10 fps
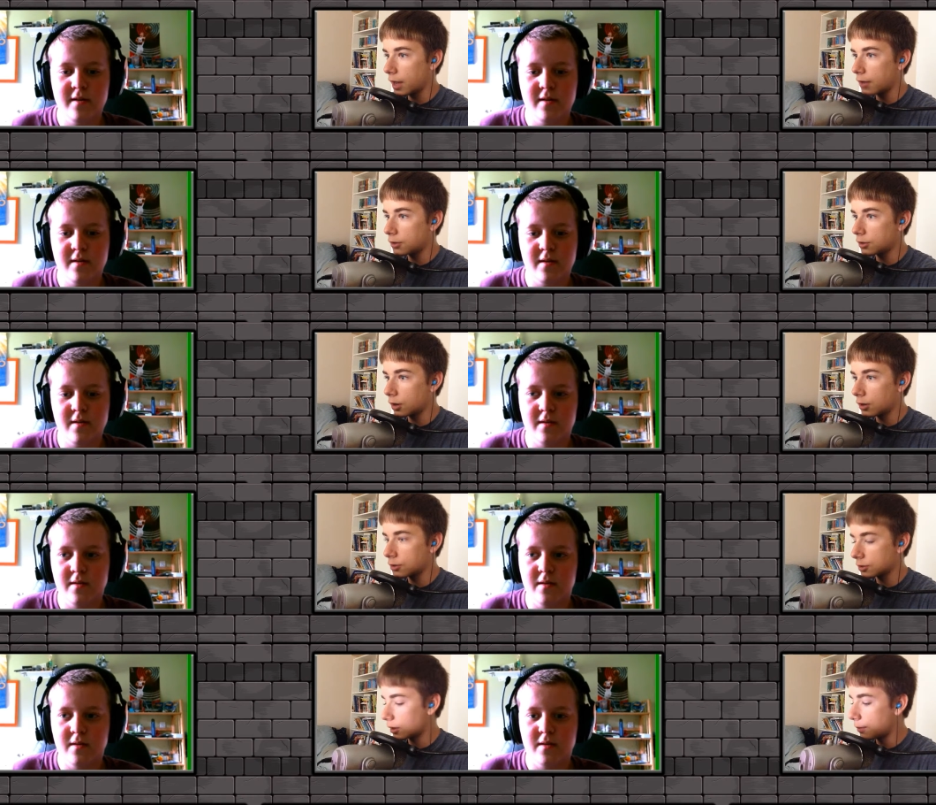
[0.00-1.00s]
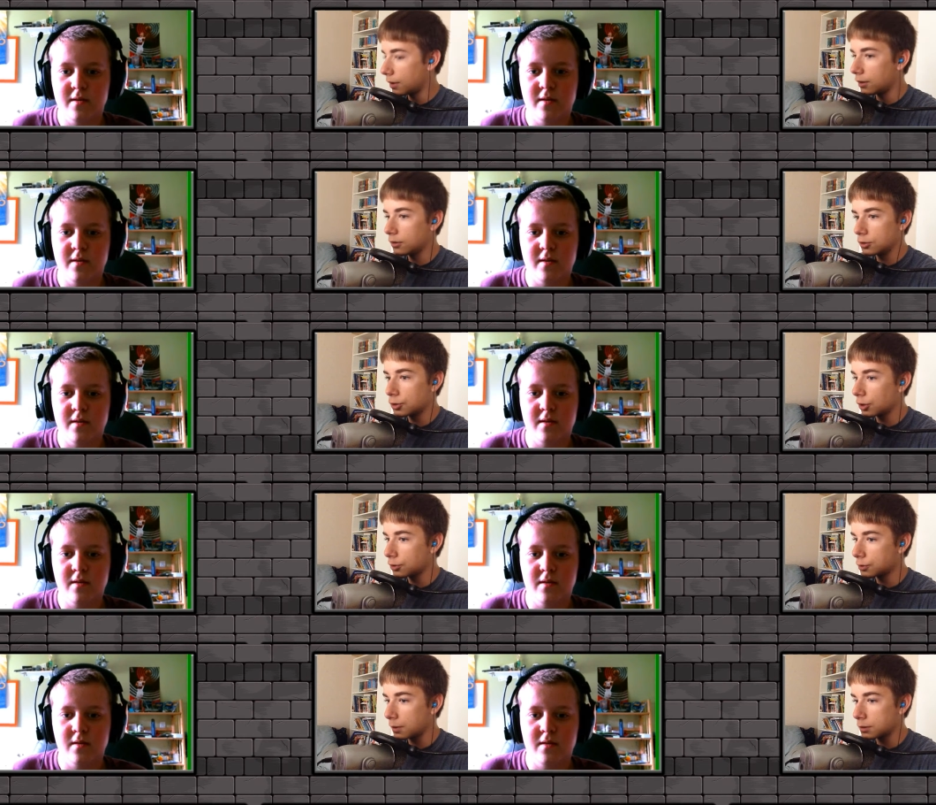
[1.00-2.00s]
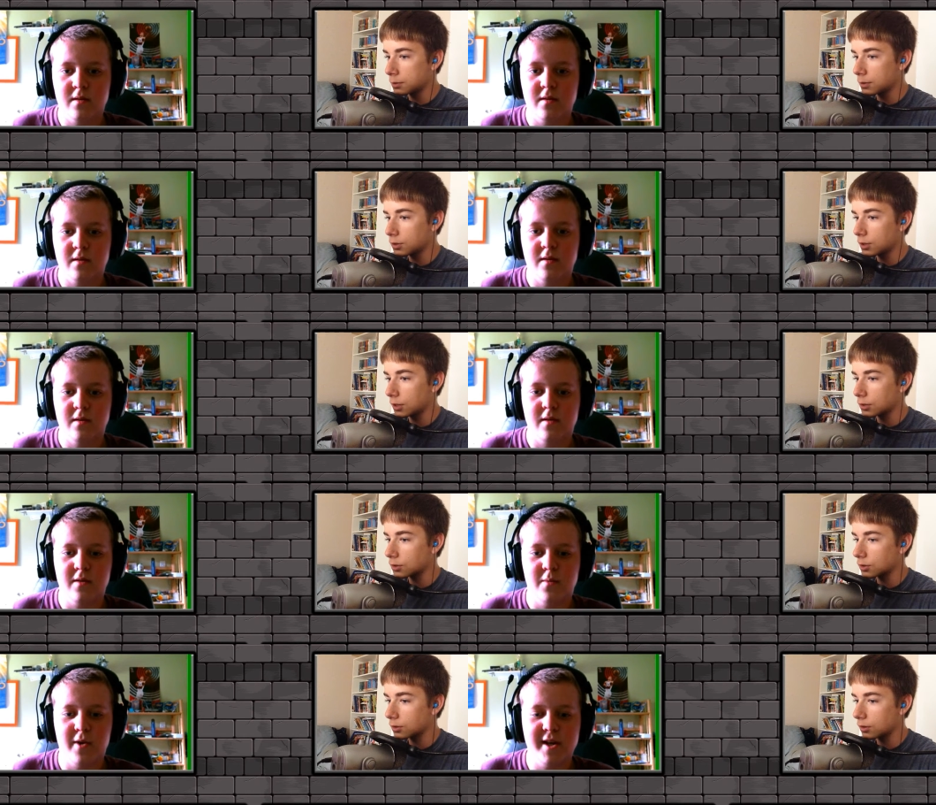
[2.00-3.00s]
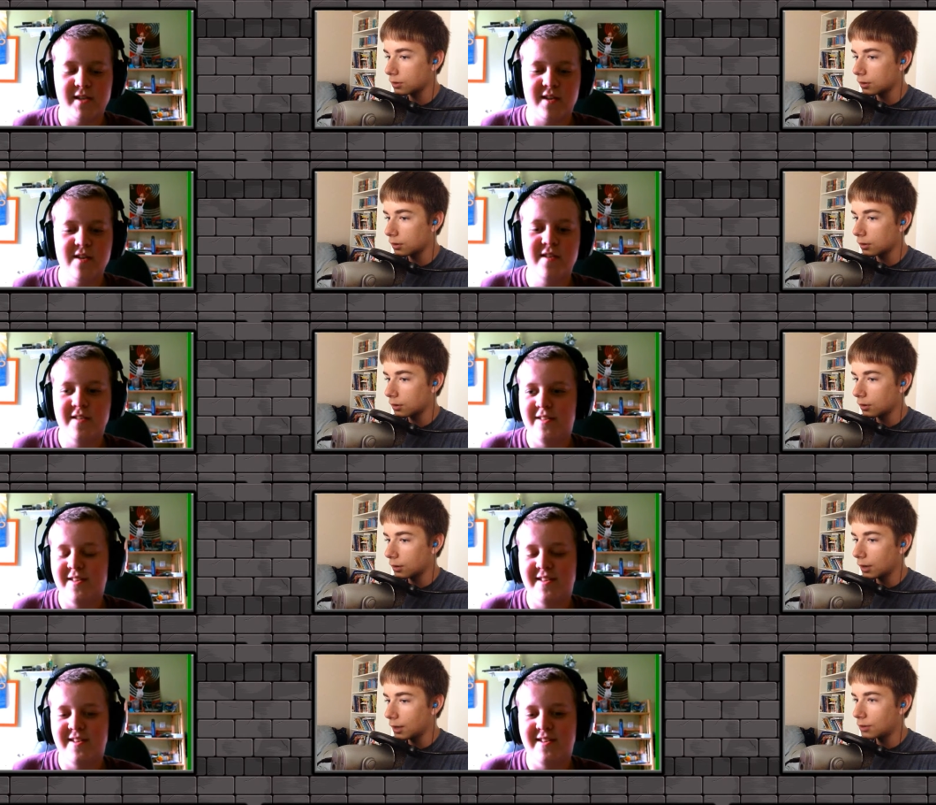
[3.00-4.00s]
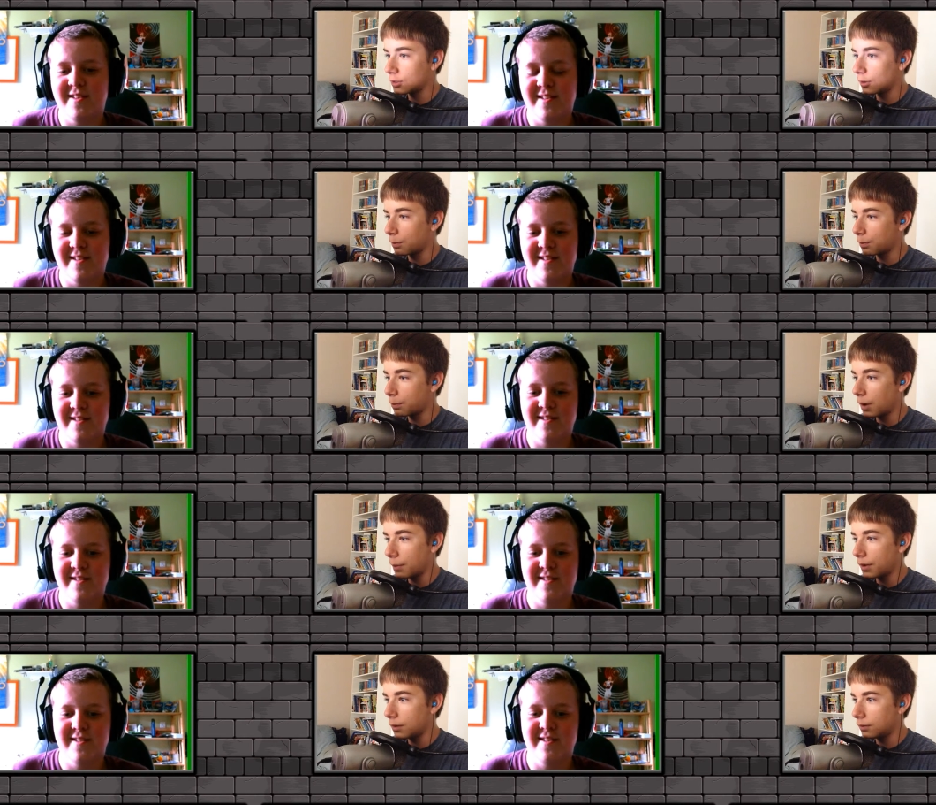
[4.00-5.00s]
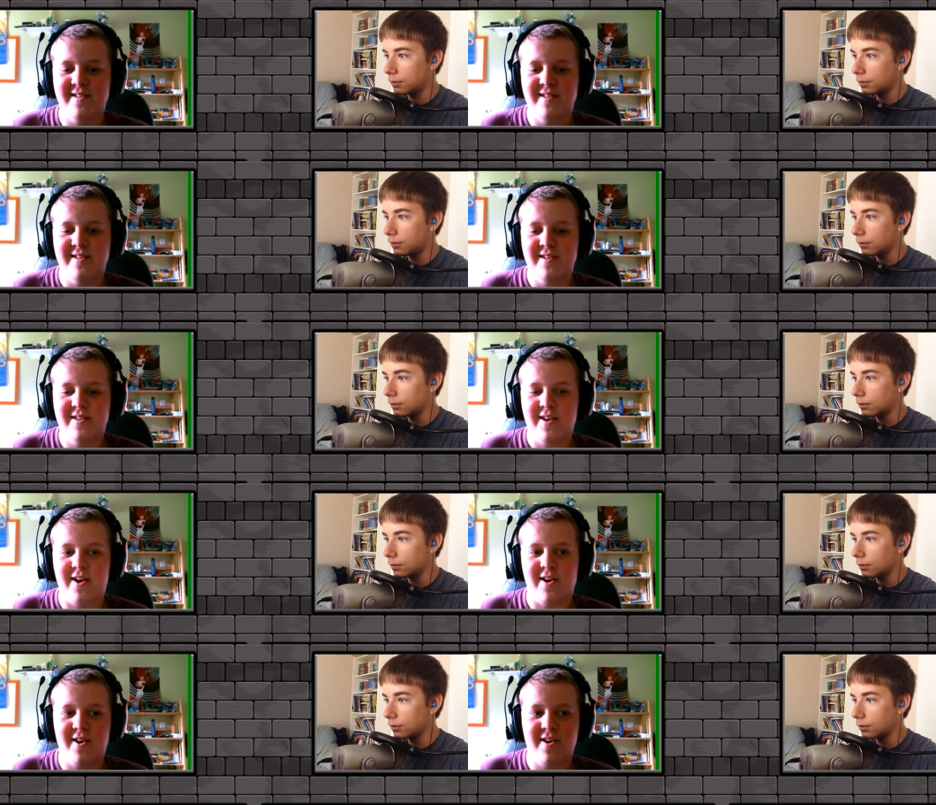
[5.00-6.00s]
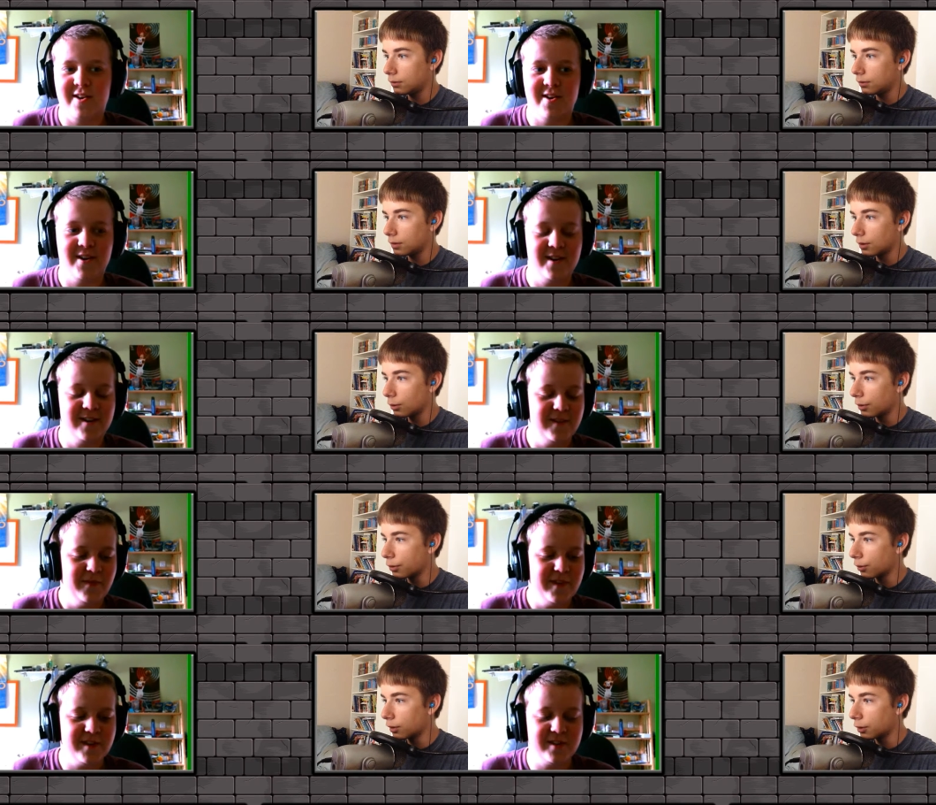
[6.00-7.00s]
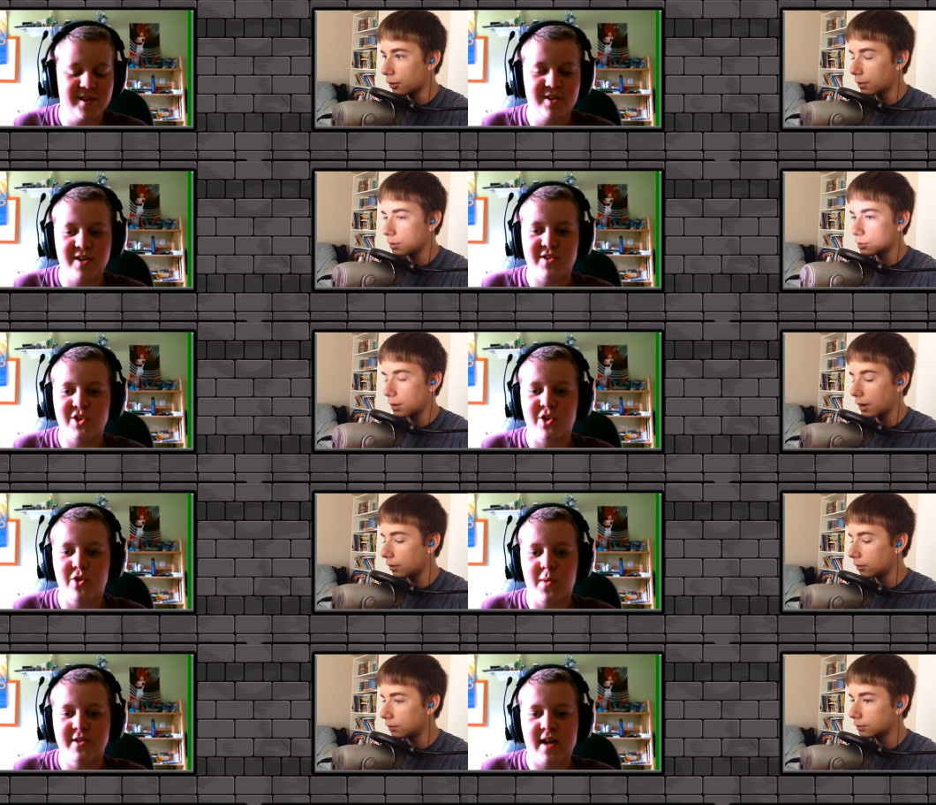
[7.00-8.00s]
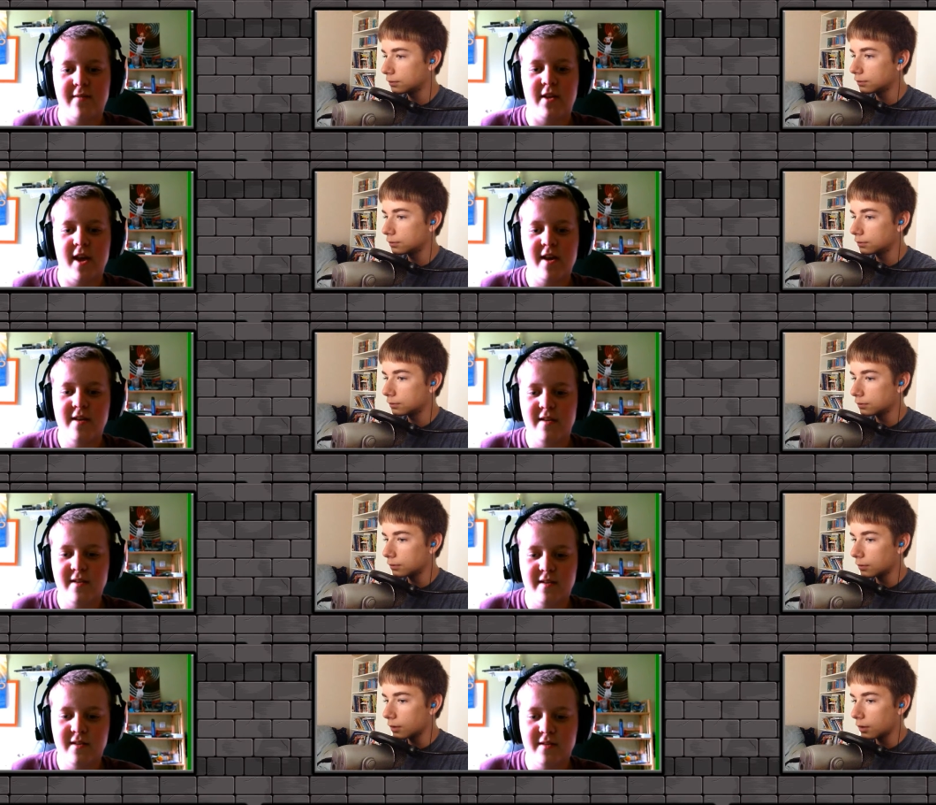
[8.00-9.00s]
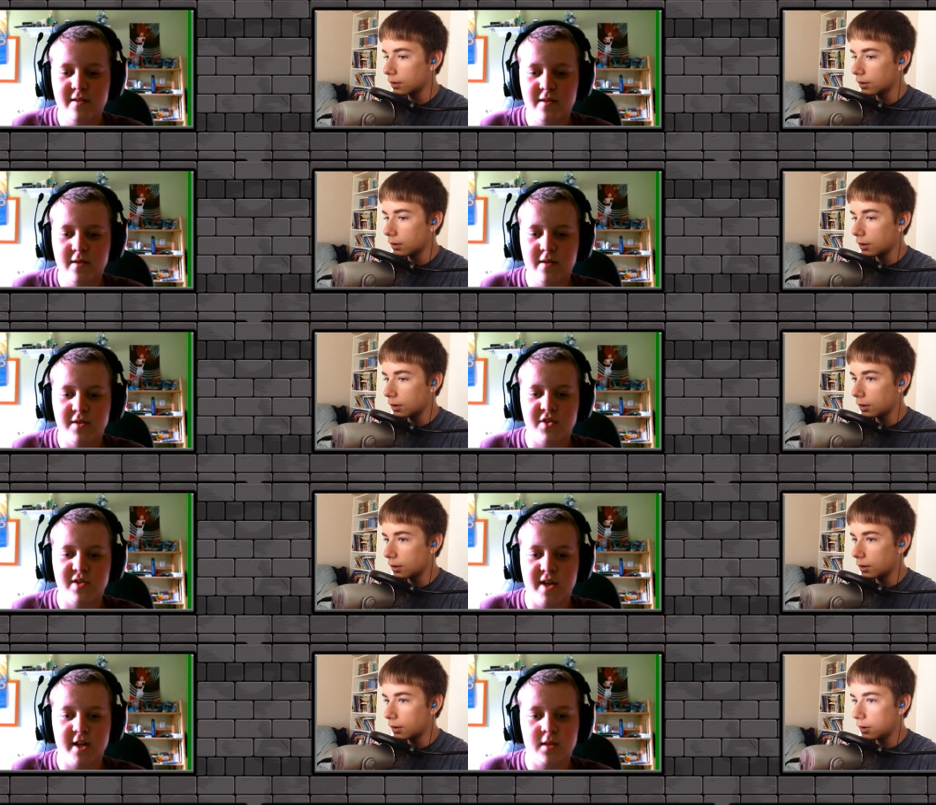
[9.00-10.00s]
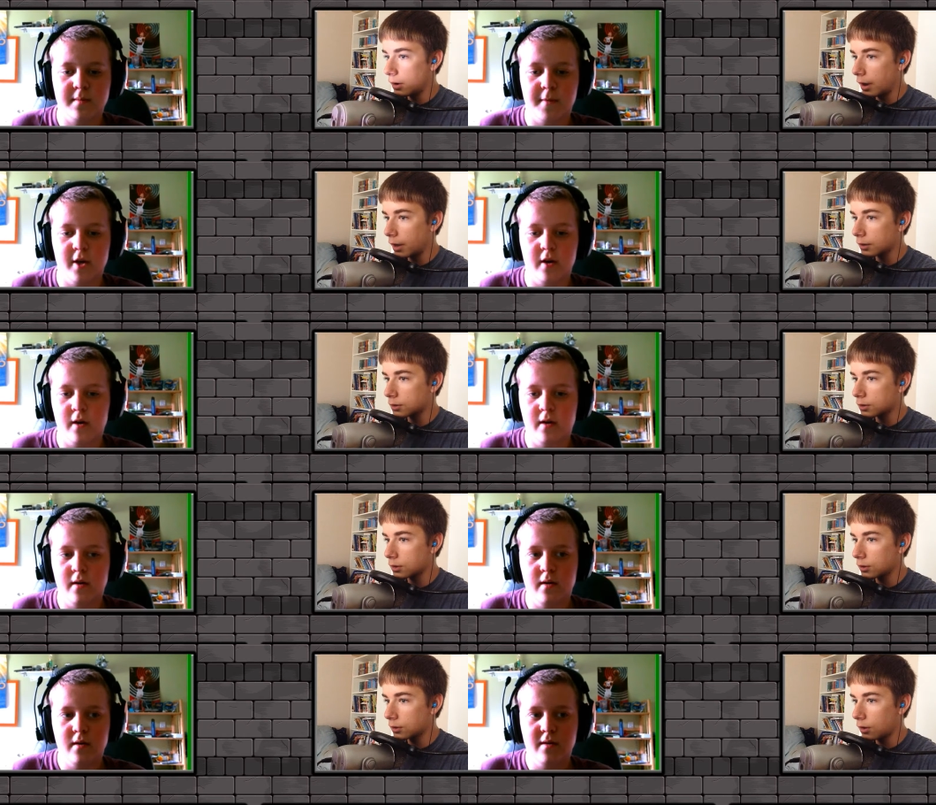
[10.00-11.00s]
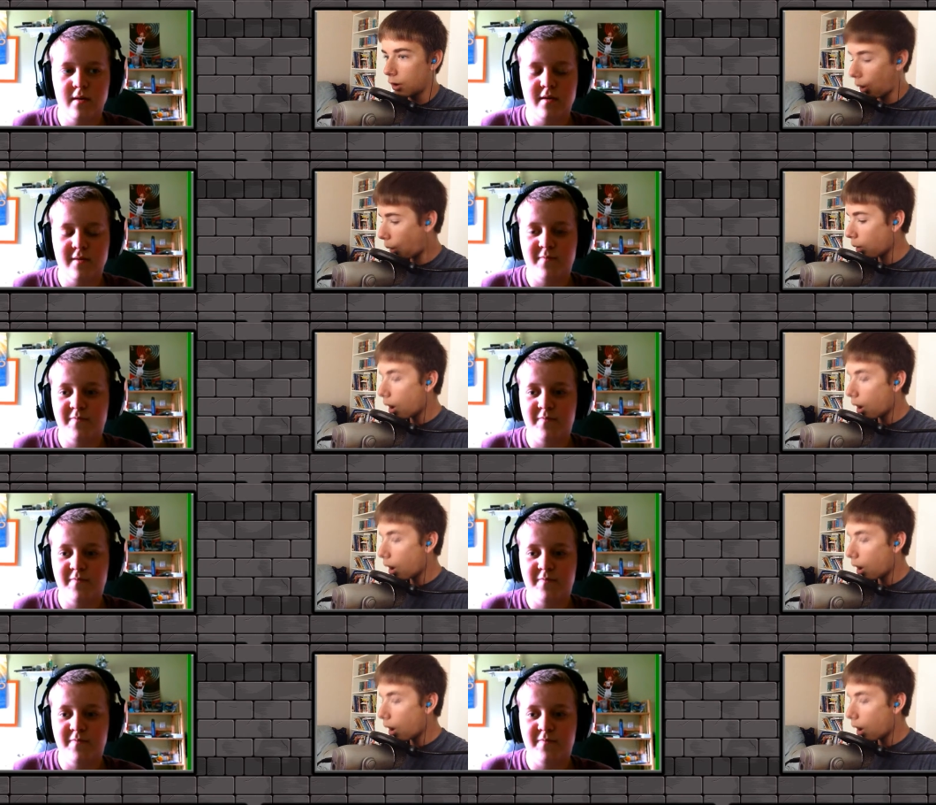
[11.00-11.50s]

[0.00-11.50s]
Speaker 1: Cat
Speaker 2: Doss, I'm in shows specimen six. What is it? It's a puppet.
Speaker 1: Oh. With a really does creepy it does smile. it show the ones after that? Because there's the next, next. button. Oh.